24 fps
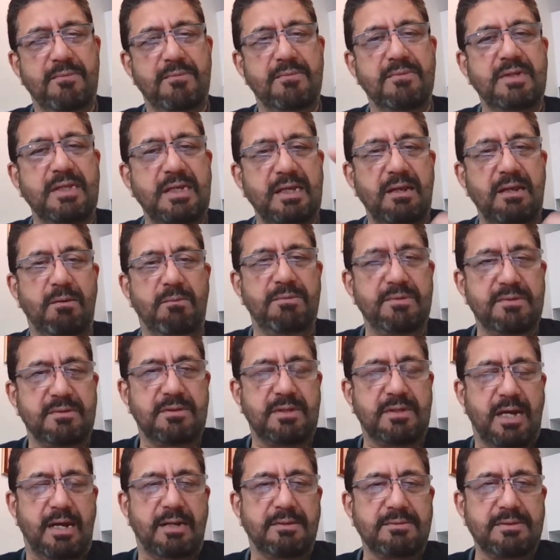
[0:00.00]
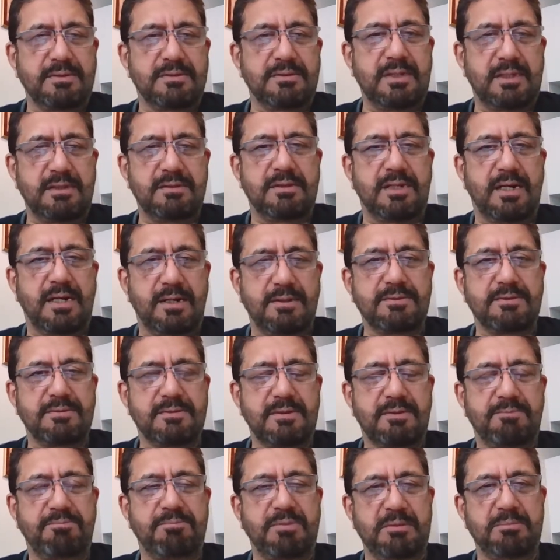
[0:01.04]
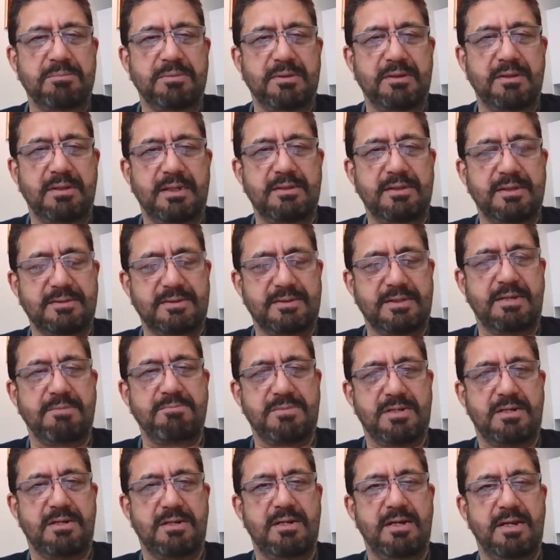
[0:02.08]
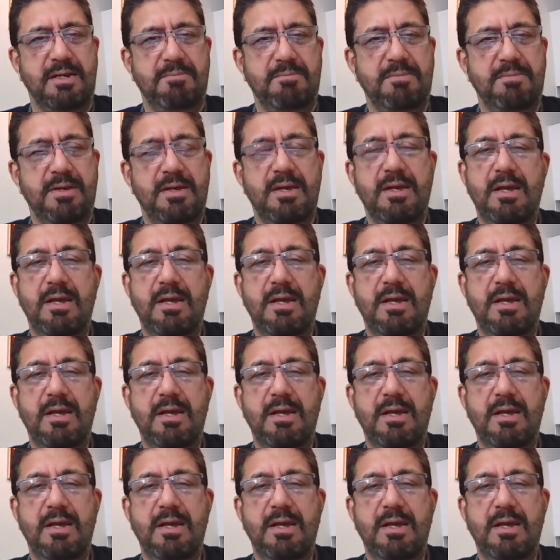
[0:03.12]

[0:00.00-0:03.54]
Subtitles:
deal with thousands and thousands of people at the same time,